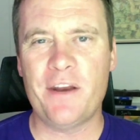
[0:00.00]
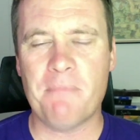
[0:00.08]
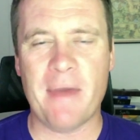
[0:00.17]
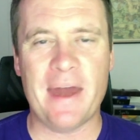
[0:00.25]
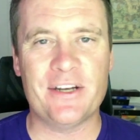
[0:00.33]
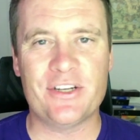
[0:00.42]

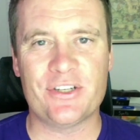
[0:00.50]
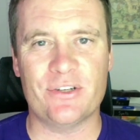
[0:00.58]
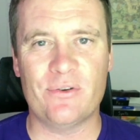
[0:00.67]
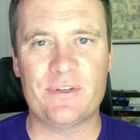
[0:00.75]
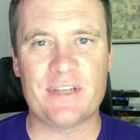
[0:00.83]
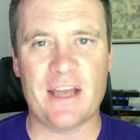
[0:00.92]
manages and
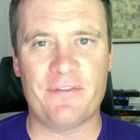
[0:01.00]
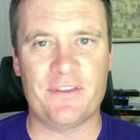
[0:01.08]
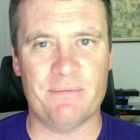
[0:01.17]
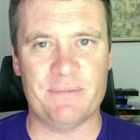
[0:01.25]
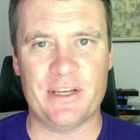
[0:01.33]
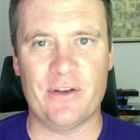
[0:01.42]
looks after
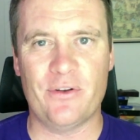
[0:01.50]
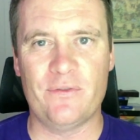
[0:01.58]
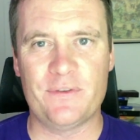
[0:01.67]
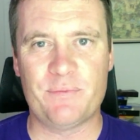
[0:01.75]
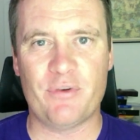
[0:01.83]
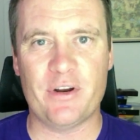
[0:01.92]

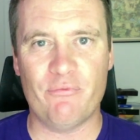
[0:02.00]
themselves pretty